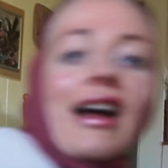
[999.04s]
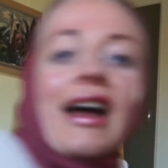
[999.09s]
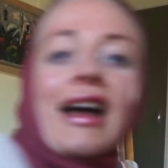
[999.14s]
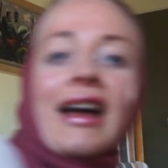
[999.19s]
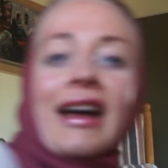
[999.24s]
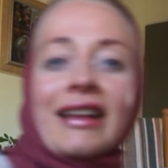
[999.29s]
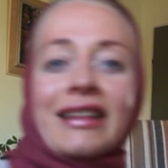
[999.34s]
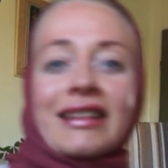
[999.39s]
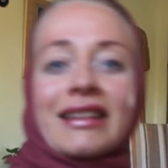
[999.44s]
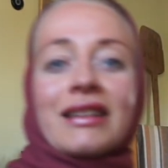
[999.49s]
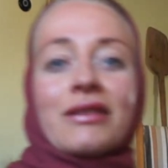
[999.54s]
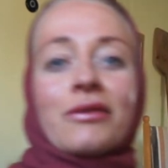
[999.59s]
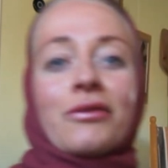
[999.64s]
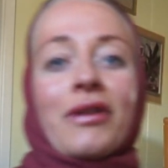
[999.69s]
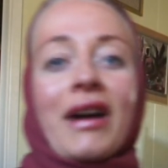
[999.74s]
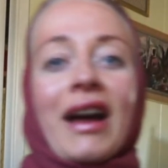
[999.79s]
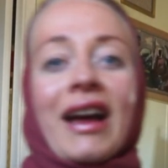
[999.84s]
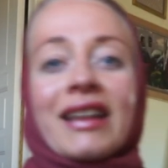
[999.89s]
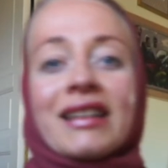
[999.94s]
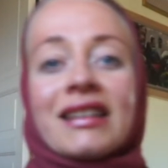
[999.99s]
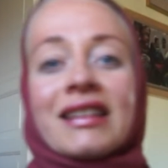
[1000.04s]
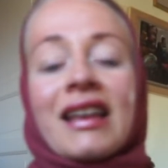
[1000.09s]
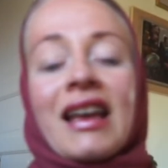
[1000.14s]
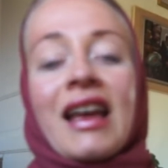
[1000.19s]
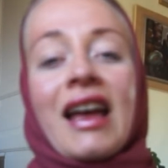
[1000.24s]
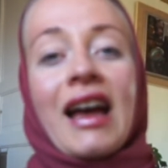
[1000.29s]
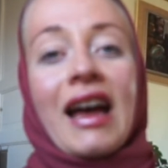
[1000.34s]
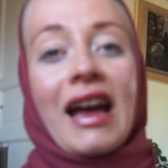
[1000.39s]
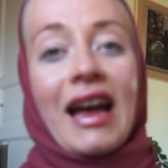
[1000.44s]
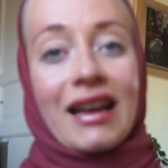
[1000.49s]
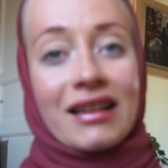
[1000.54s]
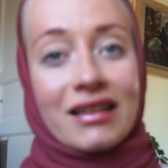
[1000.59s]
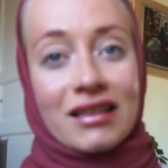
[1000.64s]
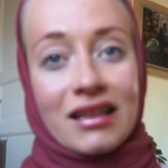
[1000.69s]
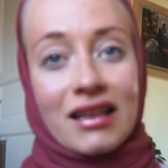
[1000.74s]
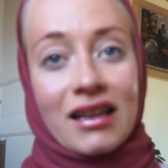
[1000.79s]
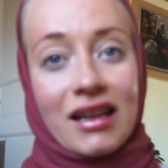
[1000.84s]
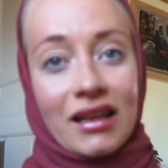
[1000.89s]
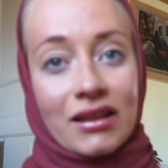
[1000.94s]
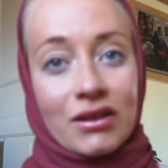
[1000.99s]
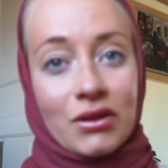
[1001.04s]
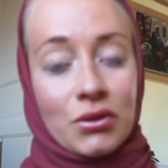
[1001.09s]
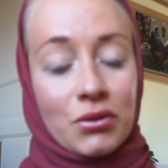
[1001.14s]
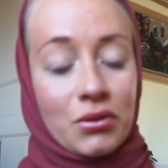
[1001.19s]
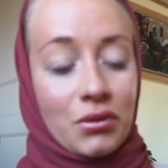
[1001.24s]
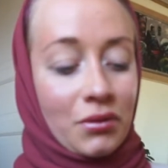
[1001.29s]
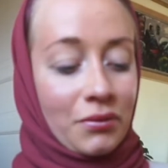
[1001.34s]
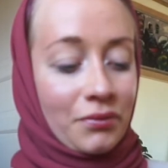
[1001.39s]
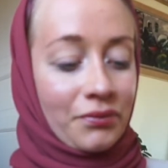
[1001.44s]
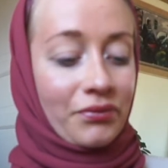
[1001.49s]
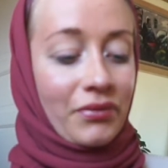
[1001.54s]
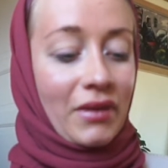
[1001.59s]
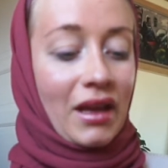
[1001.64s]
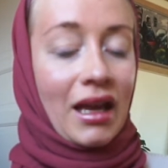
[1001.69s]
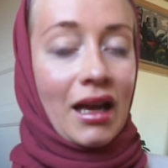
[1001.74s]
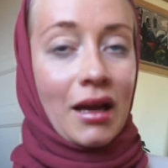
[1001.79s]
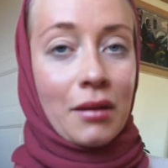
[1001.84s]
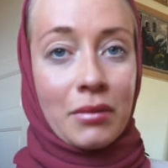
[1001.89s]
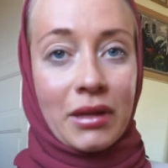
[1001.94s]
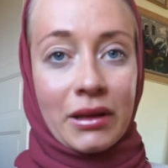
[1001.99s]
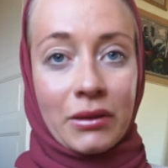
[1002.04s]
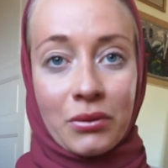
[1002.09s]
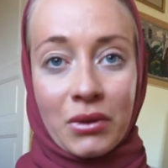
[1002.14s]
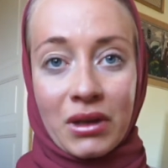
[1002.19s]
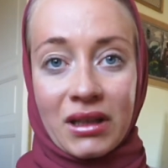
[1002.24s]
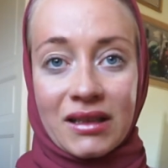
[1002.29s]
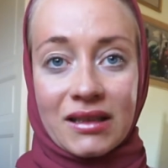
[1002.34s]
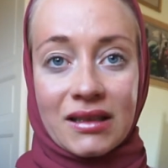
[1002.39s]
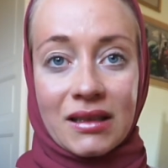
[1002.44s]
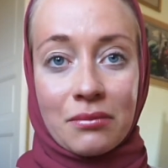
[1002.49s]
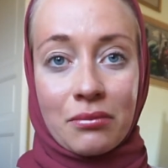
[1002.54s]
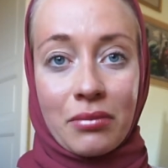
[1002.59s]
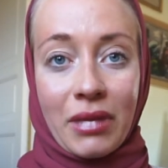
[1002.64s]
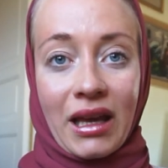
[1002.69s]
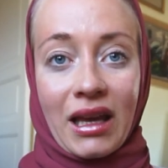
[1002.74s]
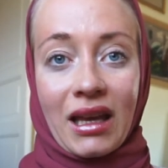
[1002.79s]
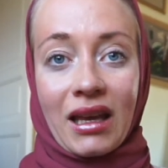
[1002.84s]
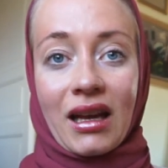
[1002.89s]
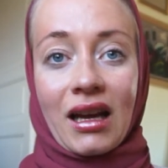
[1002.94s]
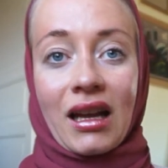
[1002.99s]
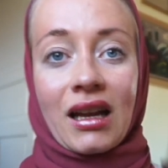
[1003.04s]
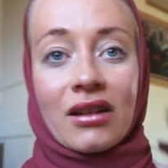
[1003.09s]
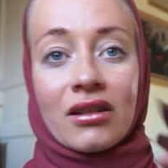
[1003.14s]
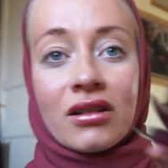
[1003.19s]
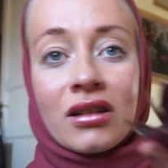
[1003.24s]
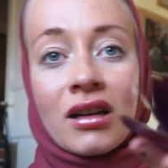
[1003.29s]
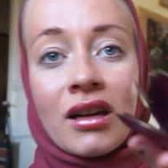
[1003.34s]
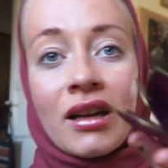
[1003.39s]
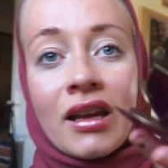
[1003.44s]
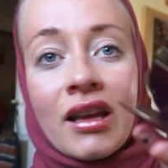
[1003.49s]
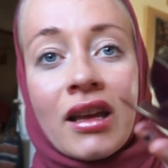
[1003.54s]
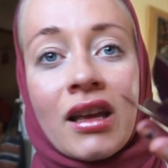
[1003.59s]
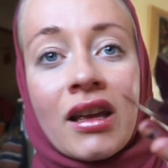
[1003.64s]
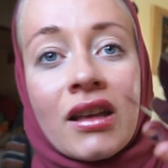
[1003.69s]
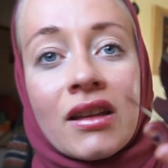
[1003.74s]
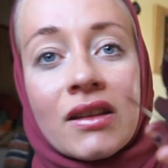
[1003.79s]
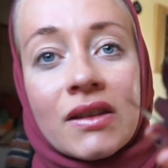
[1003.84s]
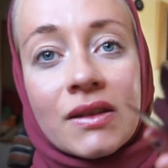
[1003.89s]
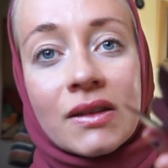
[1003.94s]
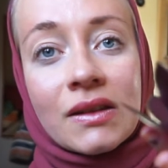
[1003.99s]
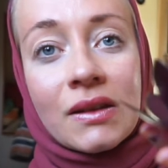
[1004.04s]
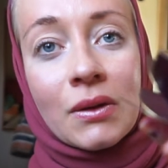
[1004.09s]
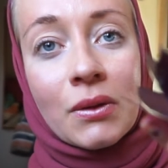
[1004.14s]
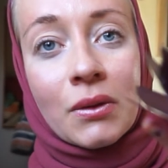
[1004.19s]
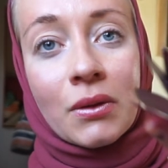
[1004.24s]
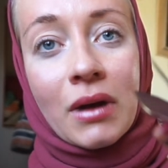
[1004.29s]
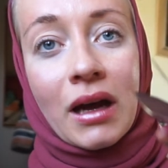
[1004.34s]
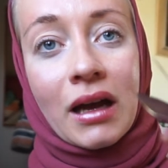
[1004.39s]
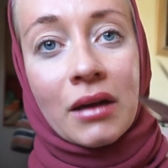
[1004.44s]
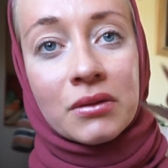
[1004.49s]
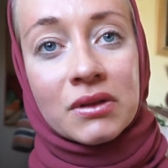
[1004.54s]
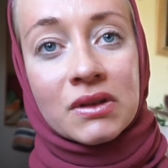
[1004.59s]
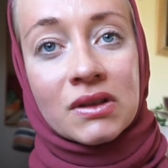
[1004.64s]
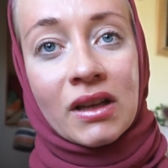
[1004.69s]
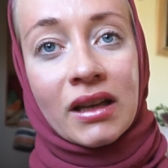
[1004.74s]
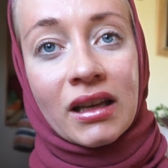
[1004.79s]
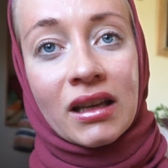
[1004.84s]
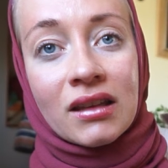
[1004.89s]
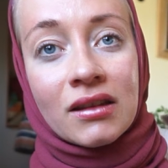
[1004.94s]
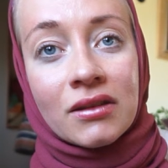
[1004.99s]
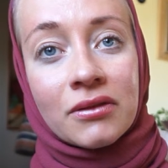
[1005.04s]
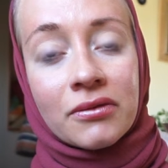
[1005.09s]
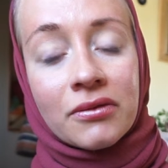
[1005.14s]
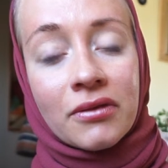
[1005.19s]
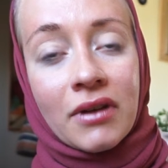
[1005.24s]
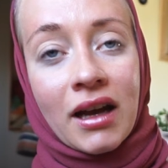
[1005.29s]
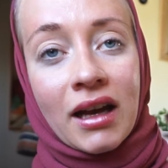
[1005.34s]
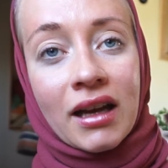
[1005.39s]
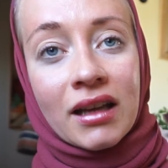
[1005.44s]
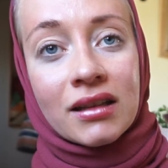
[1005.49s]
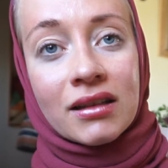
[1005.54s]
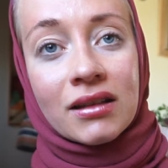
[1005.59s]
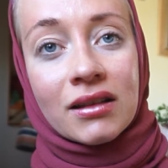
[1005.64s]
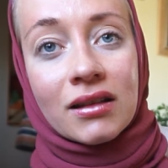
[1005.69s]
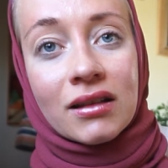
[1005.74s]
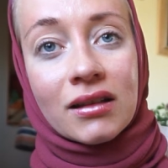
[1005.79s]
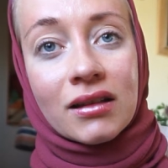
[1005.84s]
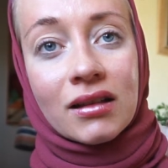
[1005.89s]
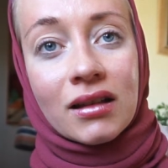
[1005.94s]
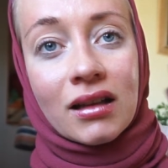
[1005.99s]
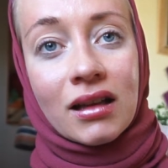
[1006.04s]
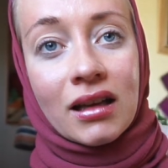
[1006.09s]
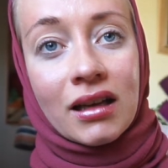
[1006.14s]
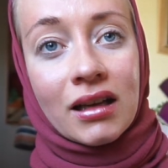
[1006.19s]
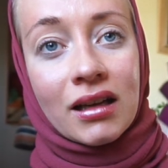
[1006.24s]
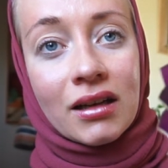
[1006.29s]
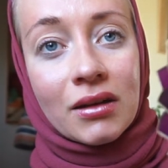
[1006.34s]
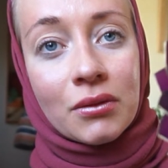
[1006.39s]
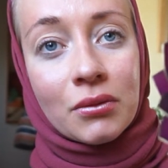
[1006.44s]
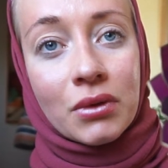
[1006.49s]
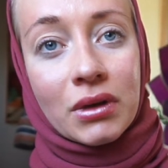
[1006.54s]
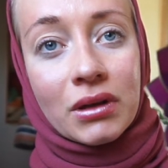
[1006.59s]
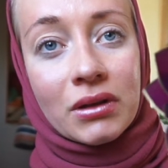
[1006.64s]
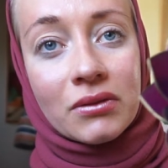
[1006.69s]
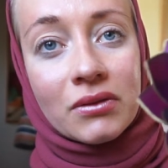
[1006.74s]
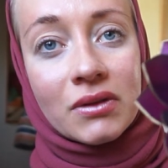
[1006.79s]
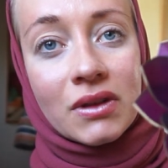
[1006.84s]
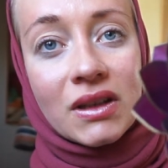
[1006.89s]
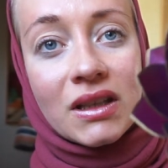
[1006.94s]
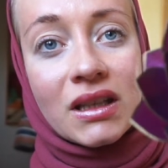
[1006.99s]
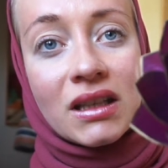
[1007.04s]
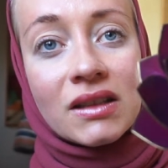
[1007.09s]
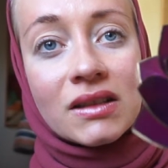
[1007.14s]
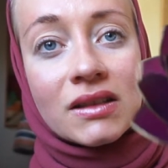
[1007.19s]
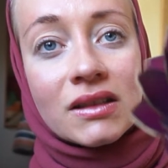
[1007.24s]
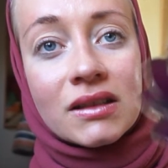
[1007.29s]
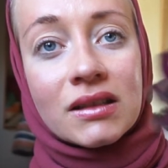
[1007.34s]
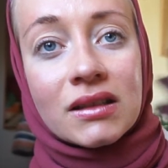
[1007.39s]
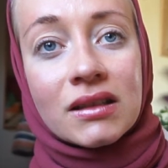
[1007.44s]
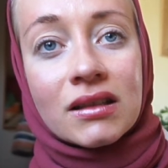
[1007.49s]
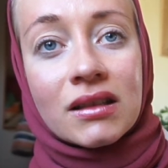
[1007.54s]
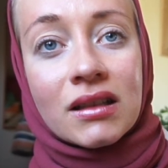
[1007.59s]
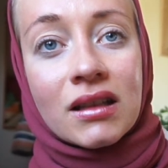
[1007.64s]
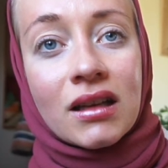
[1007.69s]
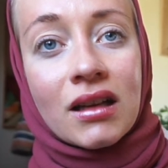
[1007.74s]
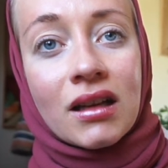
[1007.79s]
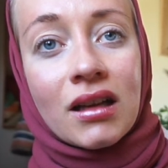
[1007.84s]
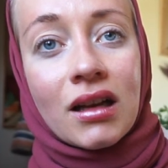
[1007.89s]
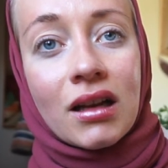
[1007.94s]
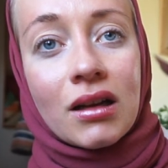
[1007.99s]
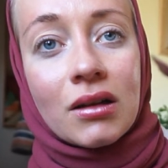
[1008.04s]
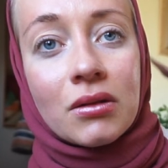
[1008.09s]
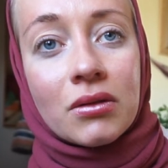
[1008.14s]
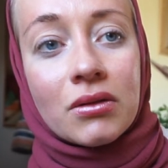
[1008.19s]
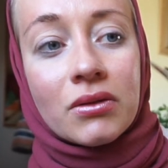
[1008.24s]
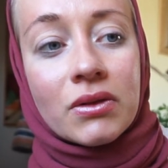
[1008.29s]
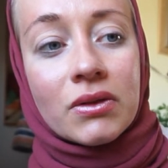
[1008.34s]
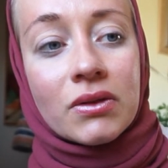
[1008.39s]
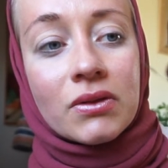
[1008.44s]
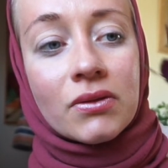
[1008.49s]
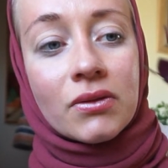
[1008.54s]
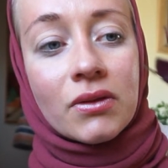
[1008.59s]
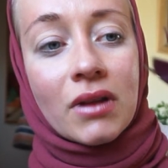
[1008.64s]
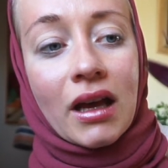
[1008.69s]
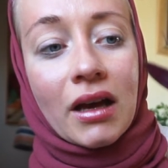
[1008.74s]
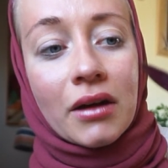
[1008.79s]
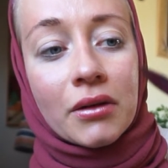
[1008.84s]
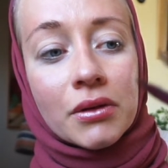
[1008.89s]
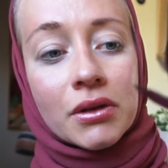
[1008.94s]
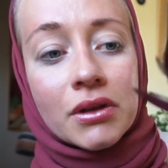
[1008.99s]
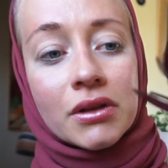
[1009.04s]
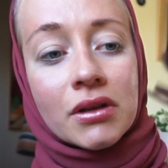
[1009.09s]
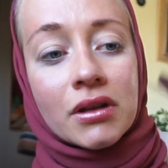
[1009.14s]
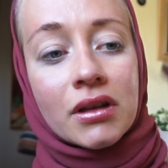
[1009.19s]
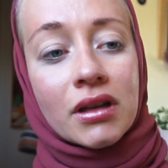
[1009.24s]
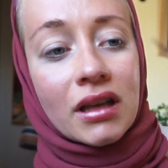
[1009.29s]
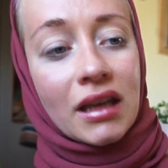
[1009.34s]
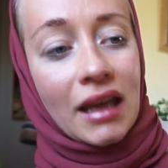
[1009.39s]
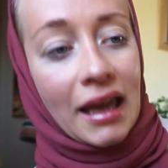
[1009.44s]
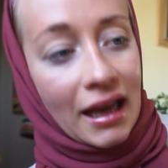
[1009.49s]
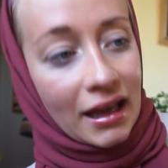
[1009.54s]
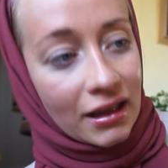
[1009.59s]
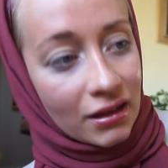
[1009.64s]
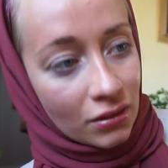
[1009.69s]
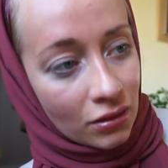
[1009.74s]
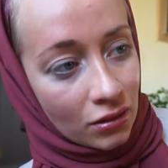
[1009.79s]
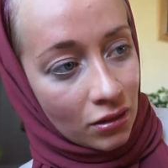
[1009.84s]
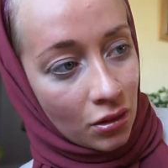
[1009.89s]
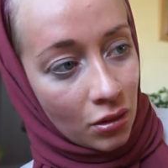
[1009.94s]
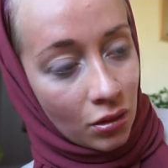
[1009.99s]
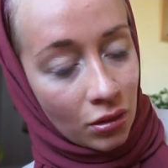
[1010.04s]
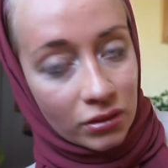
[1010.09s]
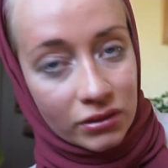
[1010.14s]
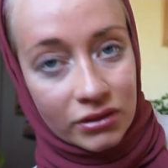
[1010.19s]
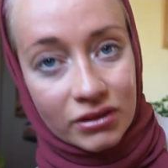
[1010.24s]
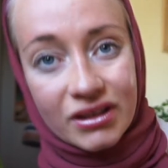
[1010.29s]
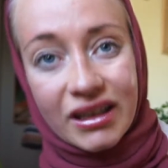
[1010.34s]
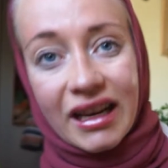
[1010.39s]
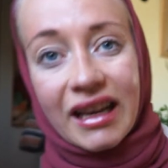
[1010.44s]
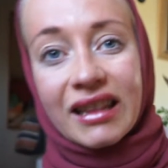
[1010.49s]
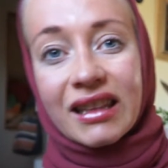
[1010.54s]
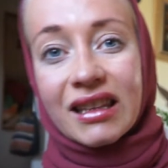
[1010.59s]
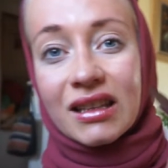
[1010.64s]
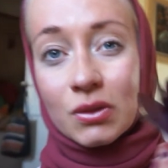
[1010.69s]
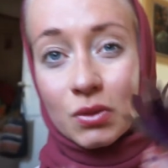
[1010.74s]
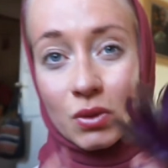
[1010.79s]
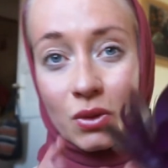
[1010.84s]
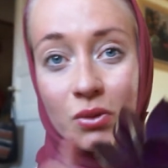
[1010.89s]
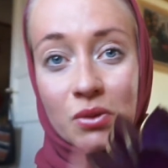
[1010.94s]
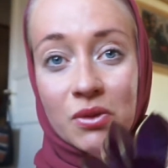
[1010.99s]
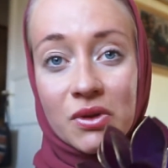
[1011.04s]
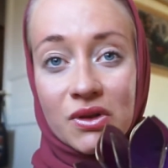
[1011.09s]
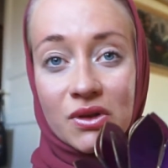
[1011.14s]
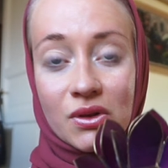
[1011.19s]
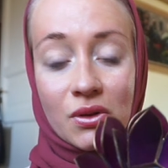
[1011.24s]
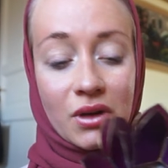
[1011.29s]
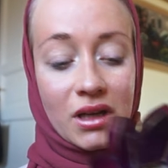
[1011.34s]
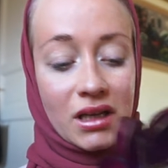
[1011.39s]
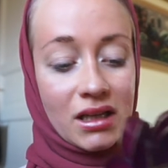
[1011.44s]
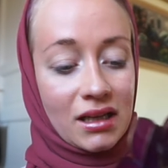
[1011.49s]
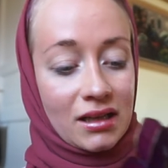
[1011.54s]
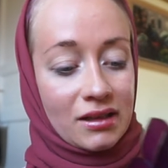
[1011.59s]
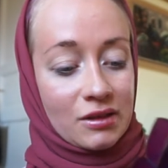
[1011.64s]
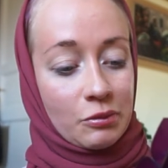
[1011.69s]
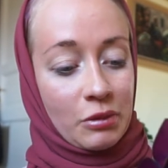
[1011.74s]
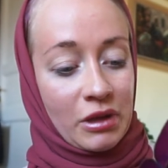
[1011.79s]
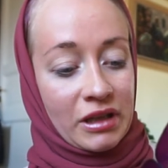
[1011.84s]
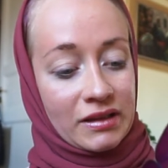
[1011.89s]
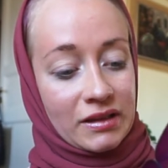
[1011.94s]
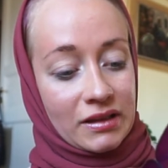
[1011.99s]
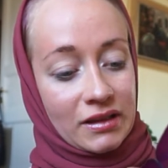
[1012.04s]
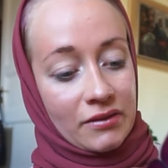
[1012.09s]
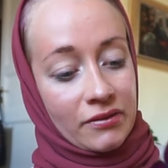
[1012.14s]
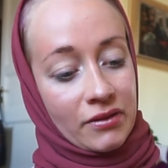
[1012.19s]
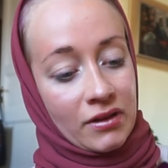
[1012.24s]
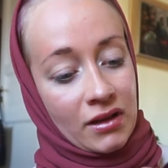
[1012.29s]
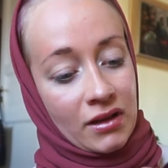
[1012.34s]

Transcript: I did find, I actually got two, but one is in pink color. So I was lucky to find one of these lotus flower candle holder, and this one was so inexpensive.